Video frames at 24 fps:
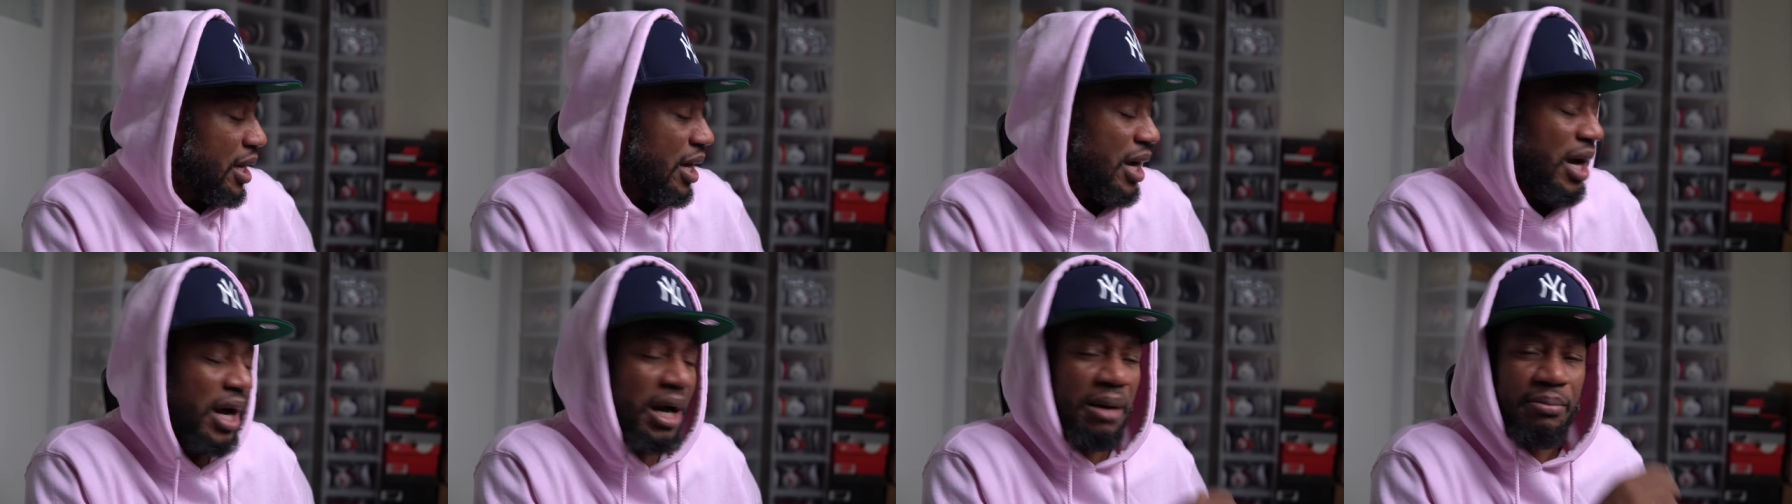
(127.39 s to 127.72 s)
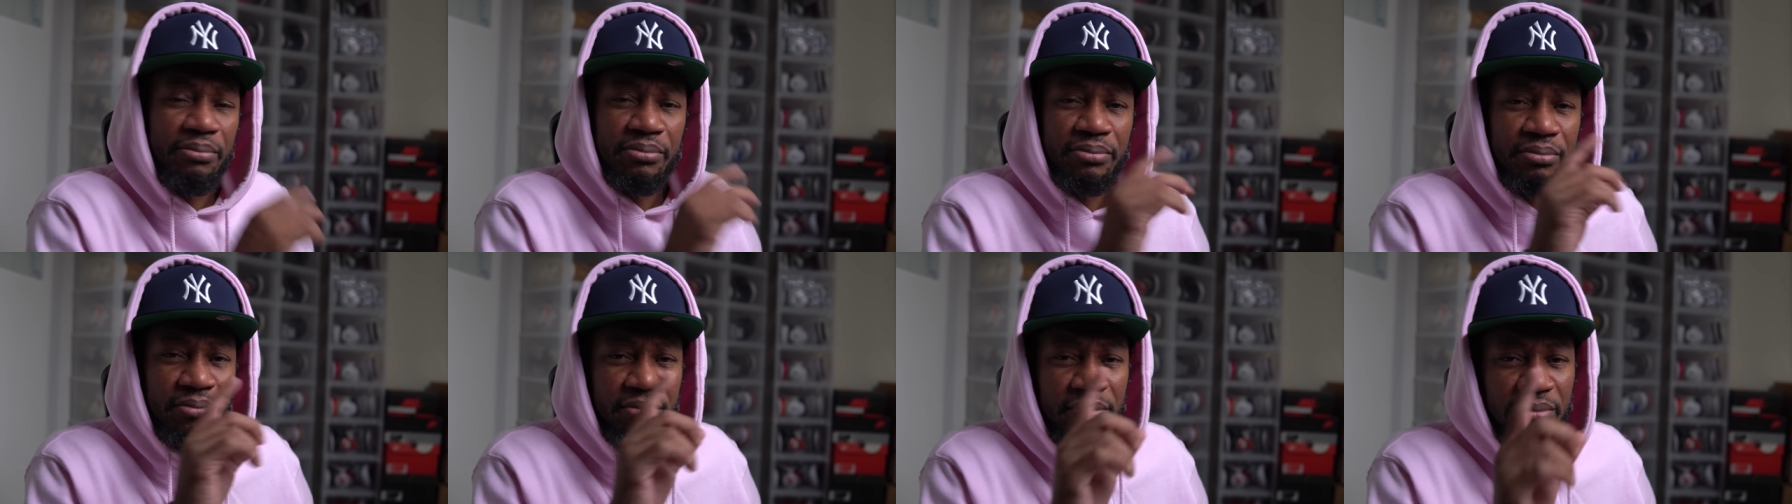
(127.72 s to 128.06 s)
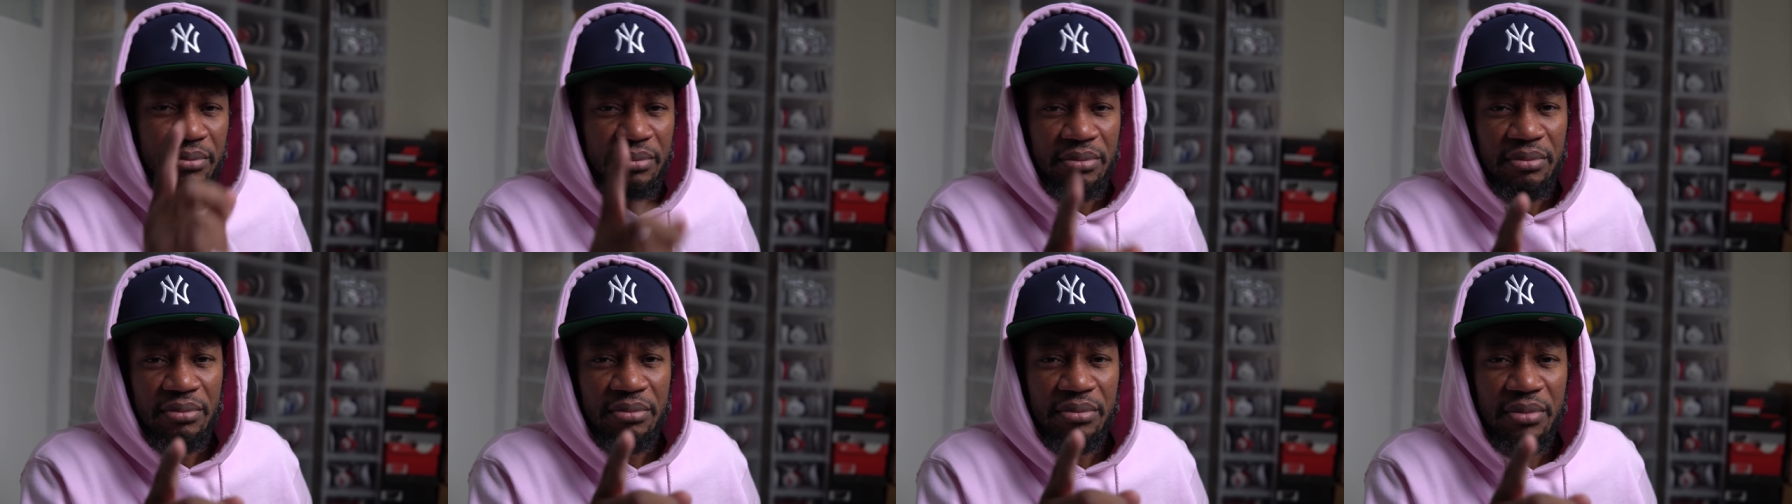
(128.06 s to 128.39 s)
I'm
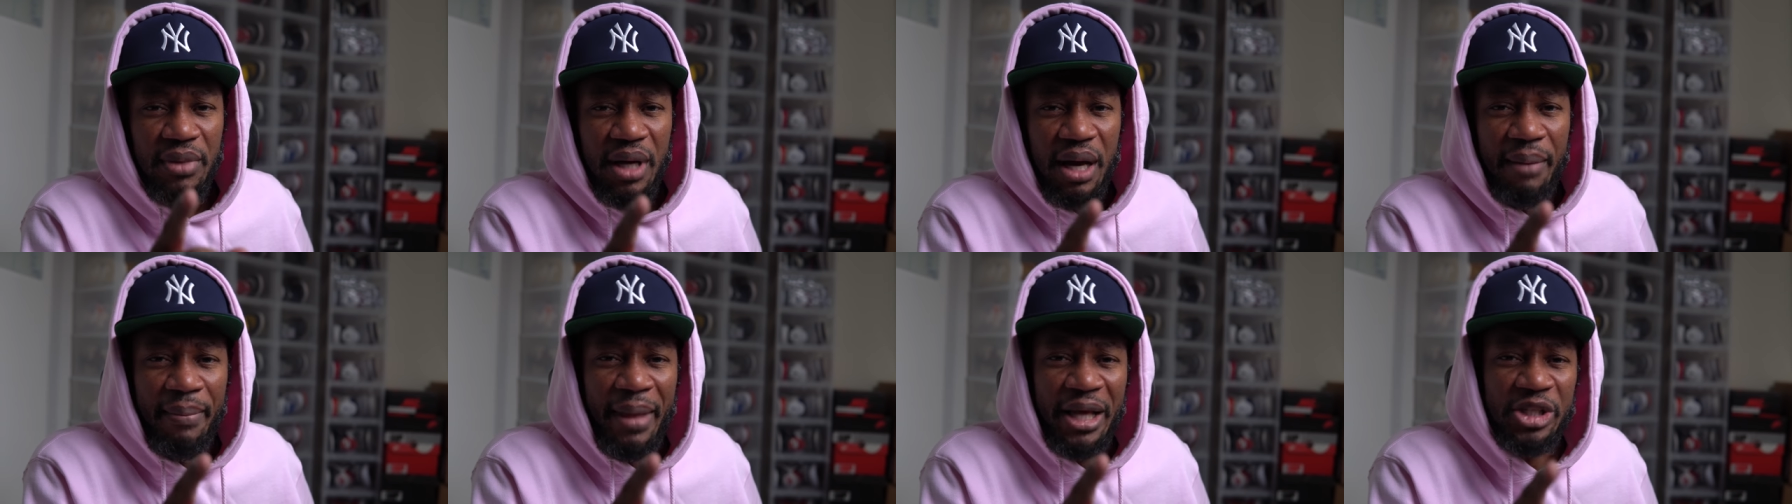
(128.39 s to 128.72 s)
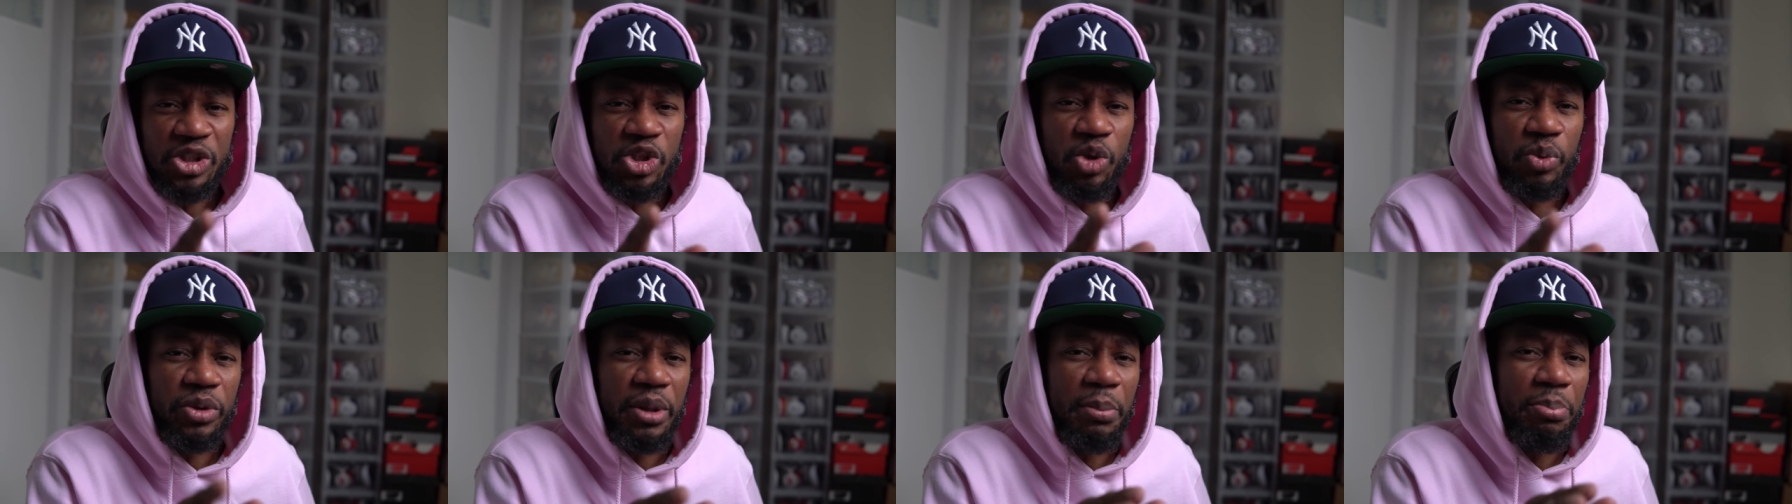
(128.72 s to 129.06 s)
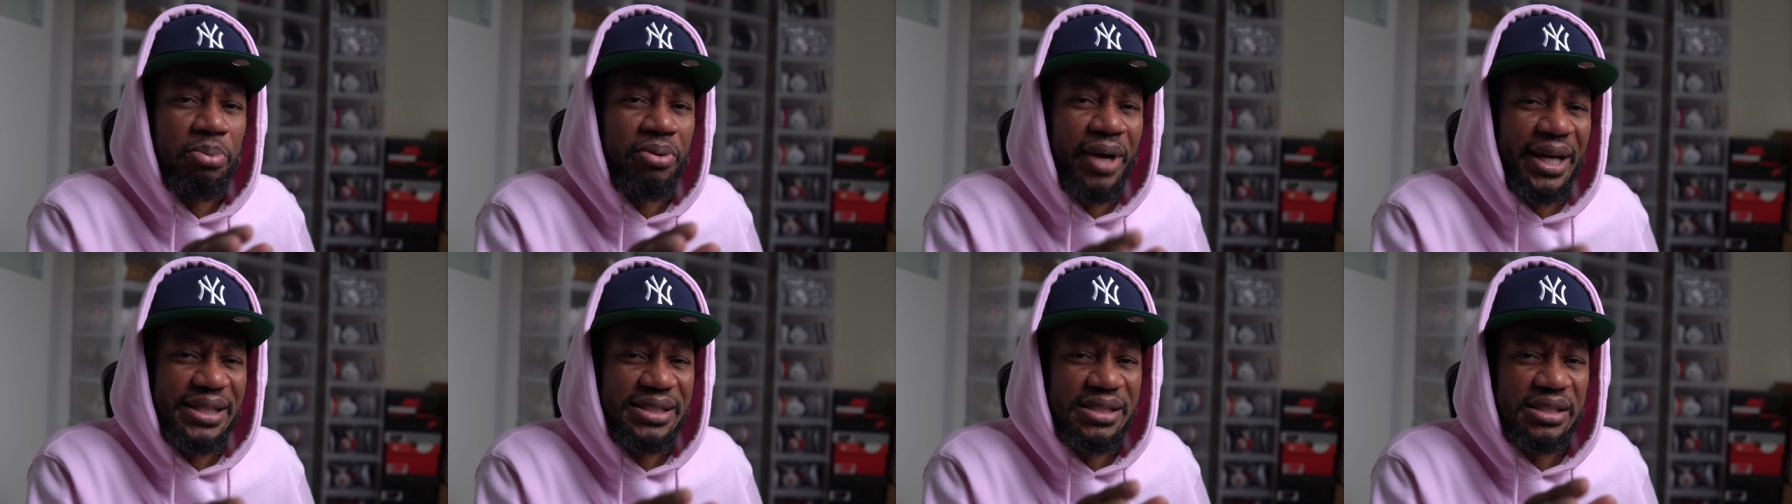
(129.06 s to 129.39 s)
not sure what the
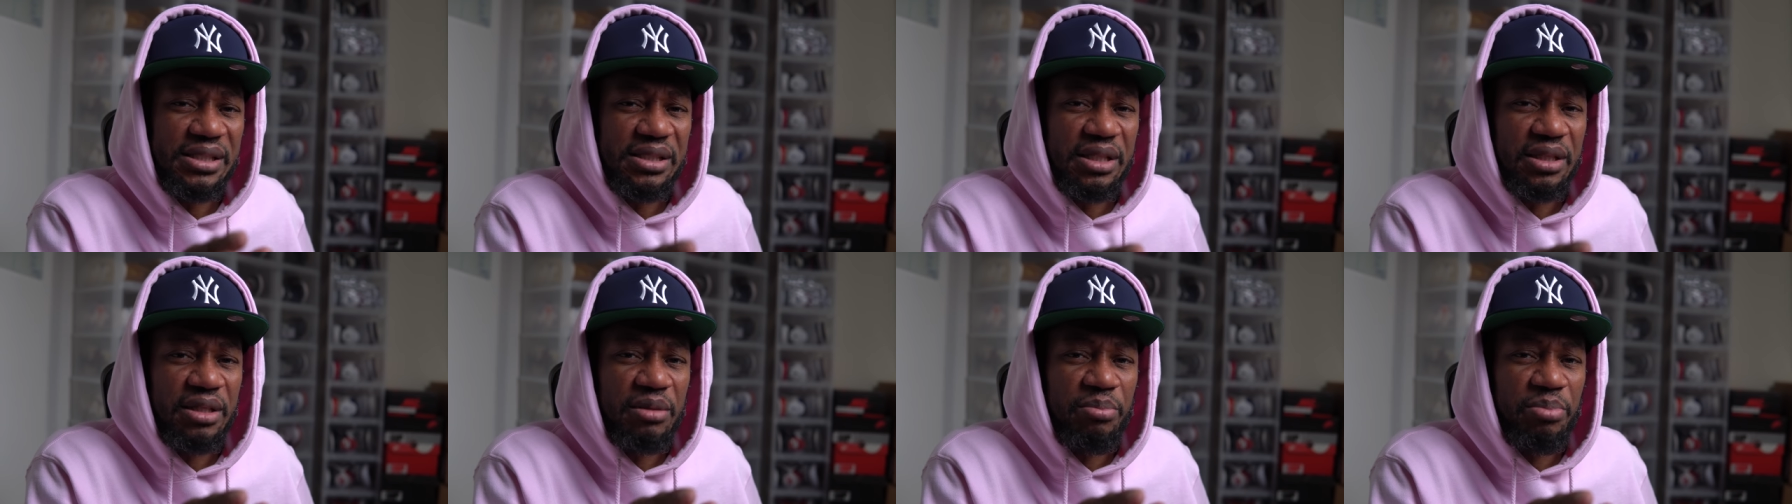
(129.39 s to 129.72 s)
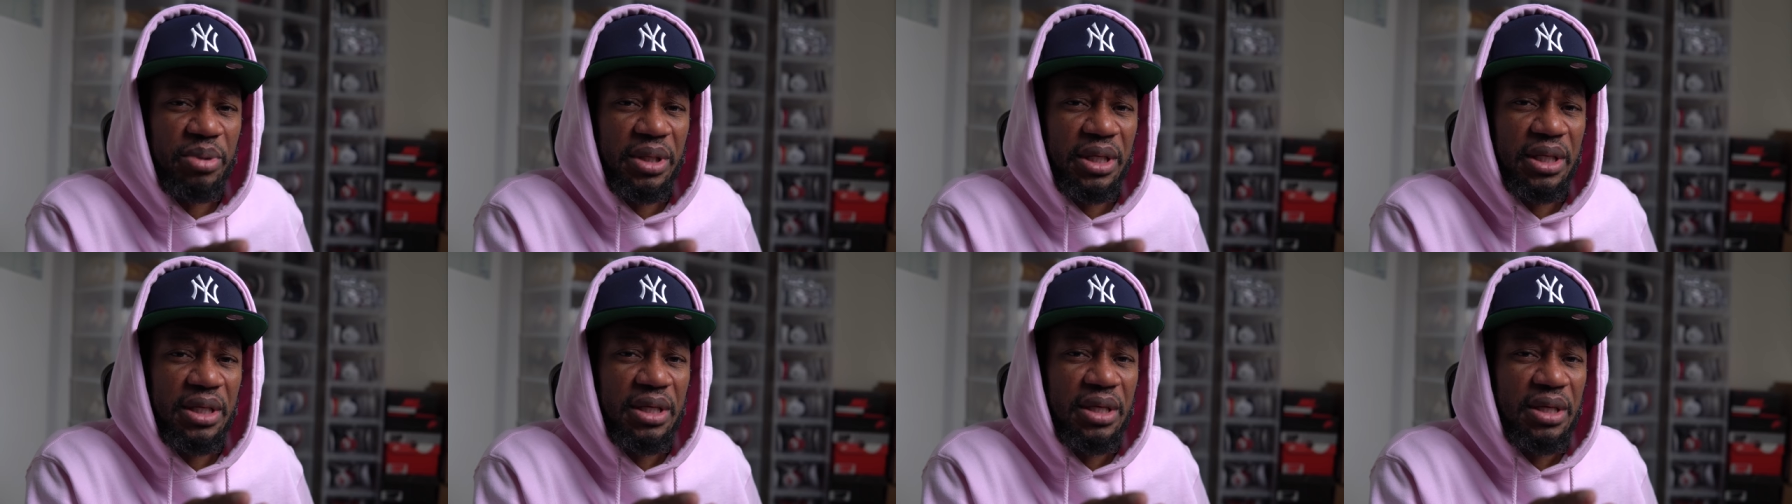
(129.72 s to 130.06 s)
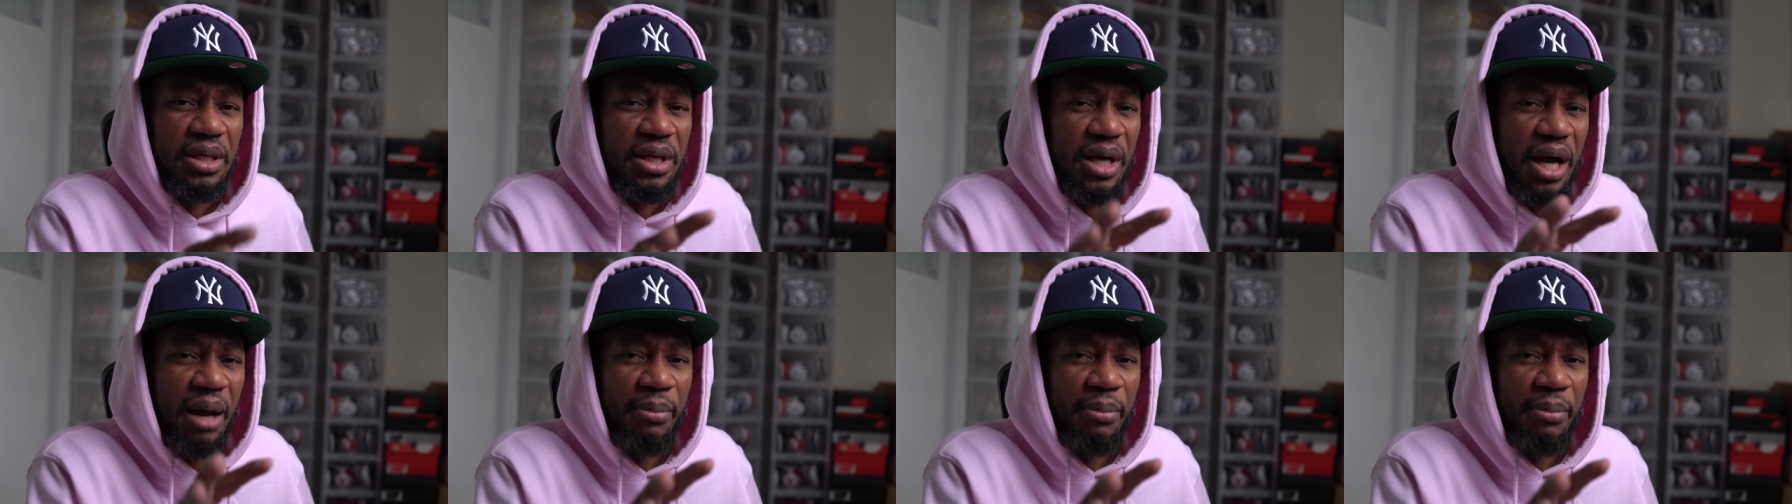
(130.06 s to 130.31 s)
price is gonna be.